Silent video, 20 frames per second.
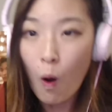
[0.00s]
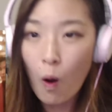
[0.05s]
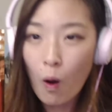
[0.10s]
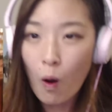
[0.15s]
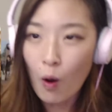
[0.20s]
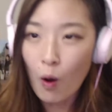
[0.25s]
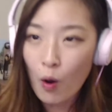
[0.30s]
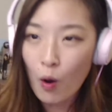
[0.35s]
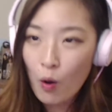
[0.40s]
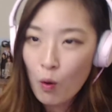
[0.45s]

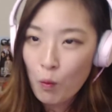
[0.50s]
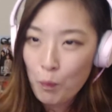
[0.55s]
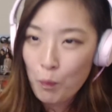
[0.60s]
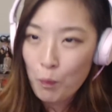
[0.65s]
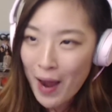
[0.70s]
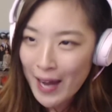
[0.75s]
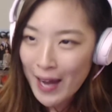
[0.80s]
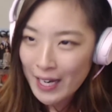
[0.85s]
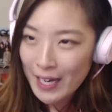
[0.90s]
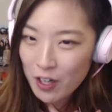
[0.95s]
Oh,
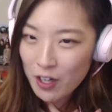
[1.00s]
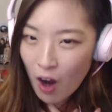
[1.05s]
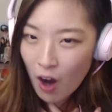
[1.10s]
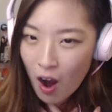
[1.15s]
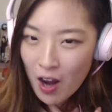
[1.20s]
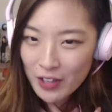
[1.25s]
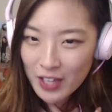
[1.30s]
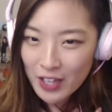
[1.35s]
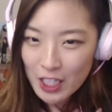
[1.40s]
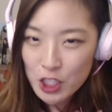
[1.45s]
my
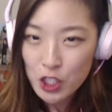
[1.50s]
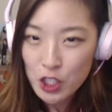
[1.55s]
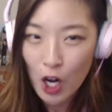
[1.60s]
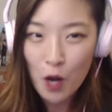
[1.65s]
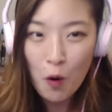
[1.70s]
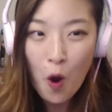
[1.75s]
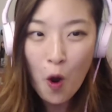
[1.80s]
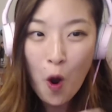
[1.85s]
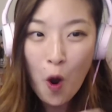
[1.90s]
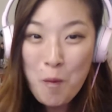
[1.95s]
God. That shot.
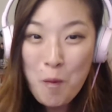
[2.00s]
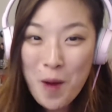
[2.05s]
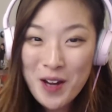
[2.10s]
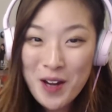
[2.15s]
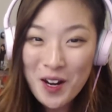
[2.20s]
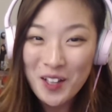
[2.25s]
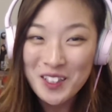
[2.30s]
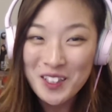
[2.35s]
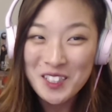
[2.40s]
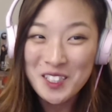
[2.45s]
Oh, my
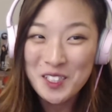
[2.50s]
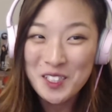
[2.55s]
God. This is